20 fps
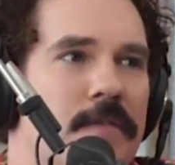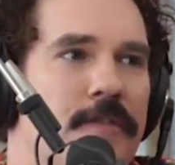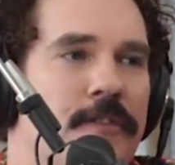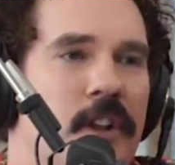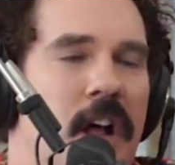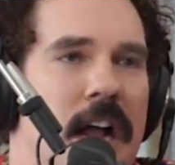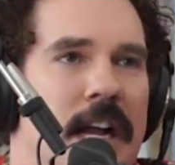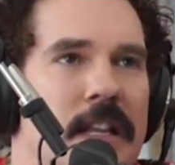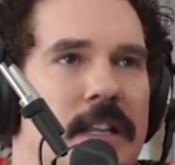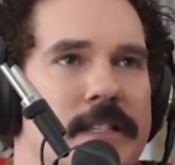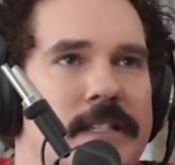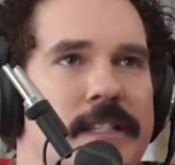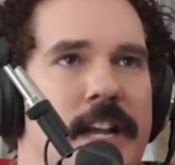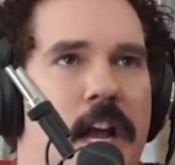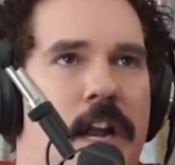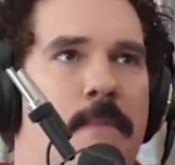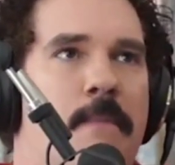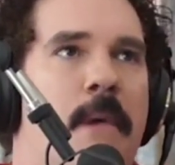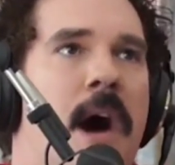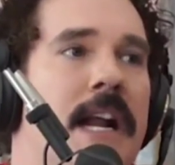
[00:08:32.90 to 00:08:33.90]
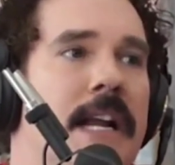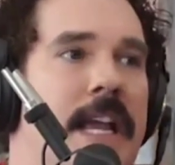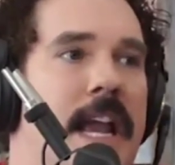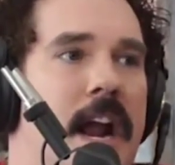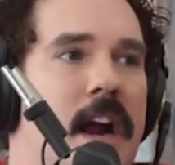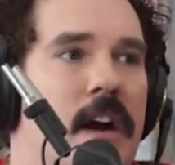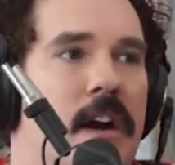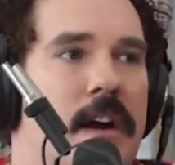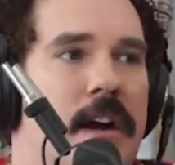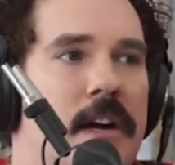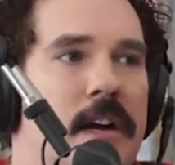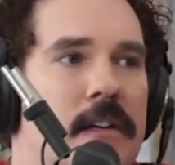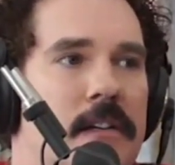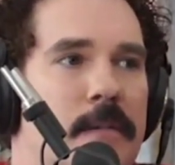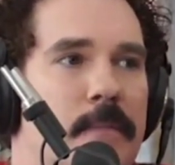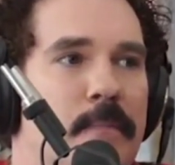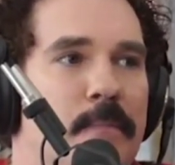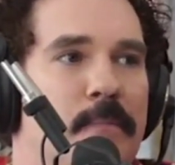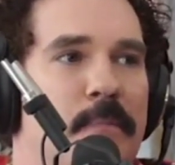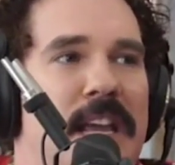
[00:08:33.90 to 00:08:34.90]
flying in the Santa Monica area,
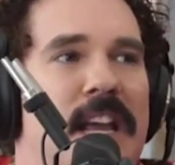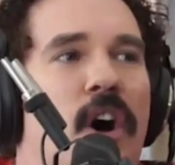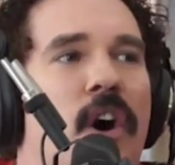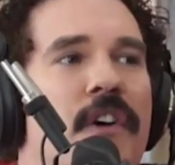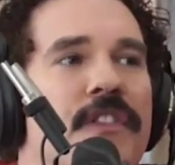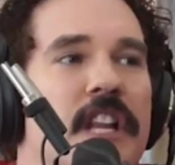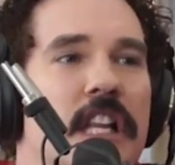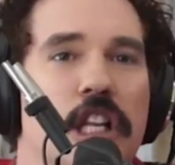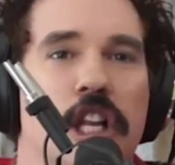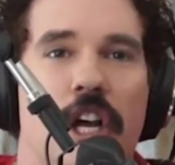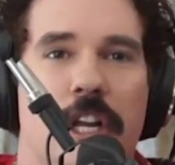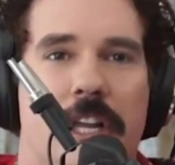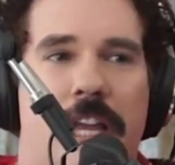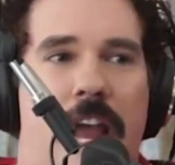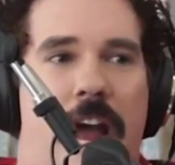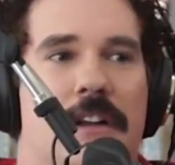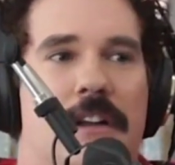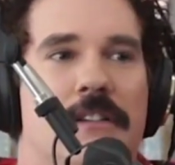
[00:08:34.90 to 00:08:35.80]
be on the lookout.